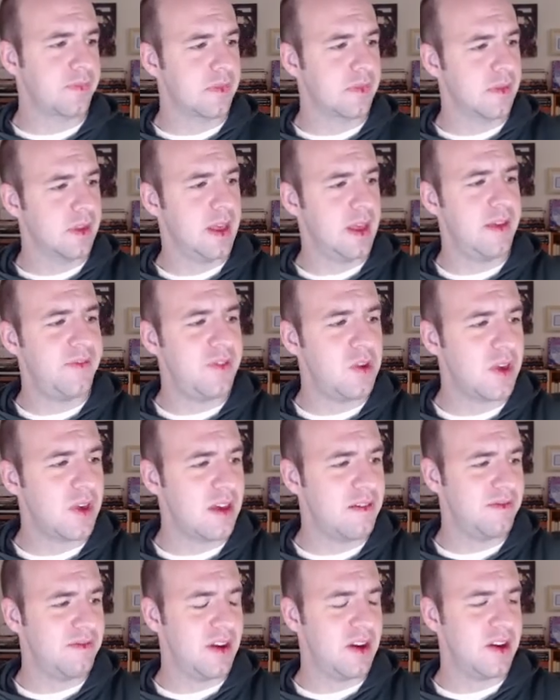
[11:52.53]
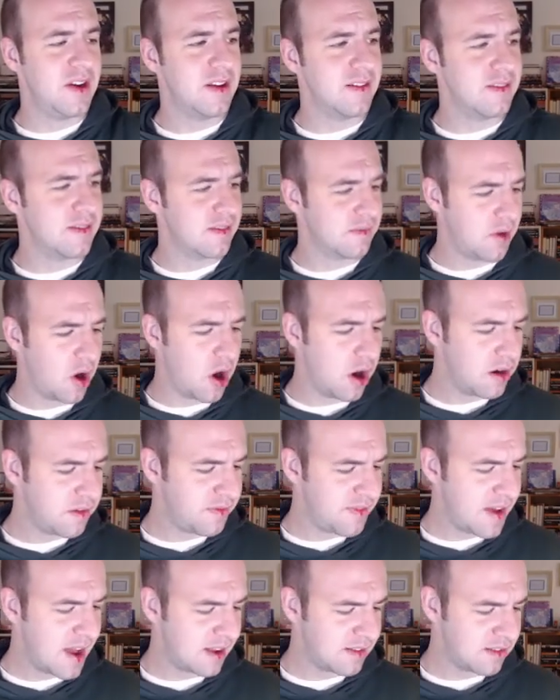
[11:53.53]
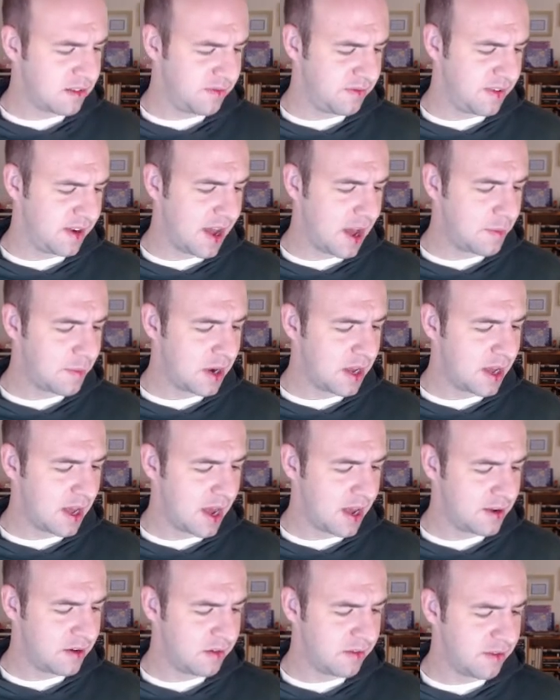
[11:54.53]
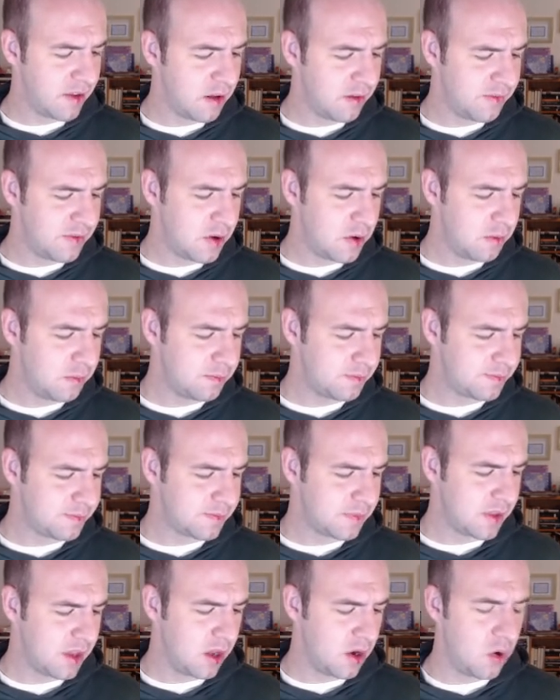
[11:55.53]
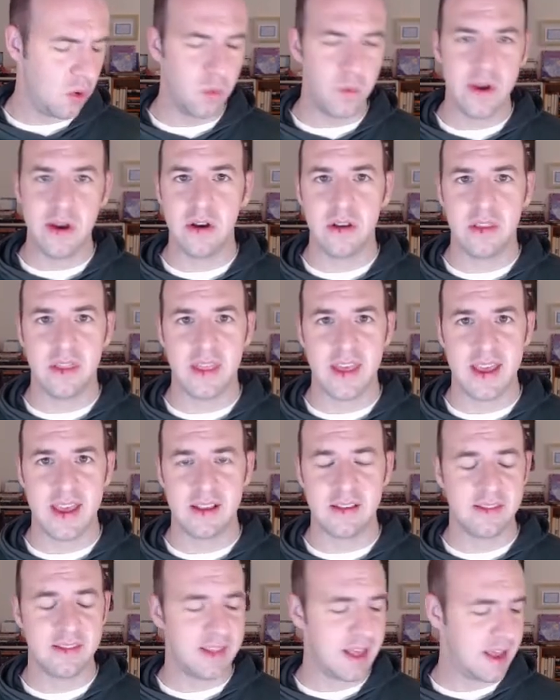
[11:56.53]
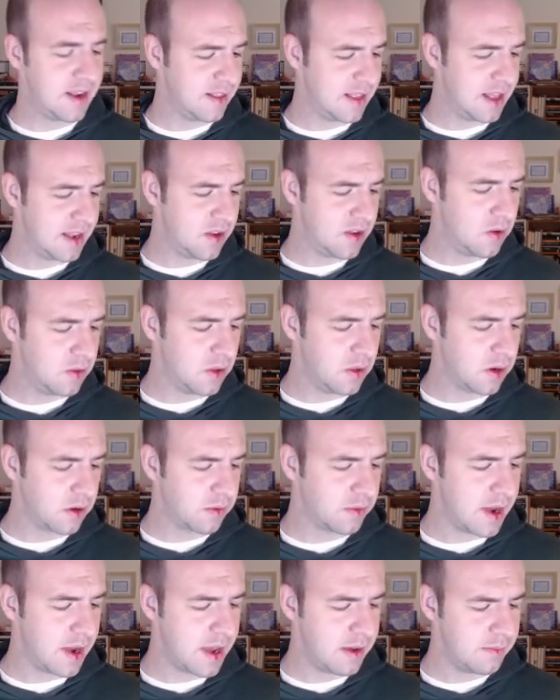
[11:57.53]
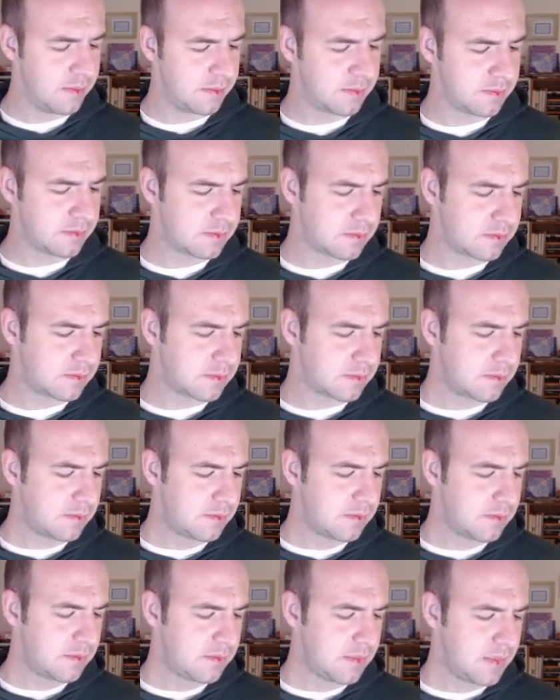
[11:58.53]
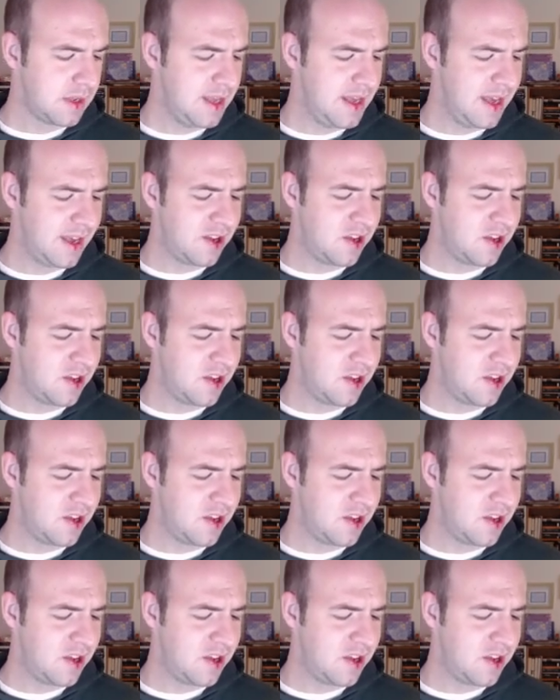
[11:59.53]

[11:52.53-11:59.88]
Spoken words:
if you get various artifacts and phenomena on your cell phone, weird things that don't look right, it could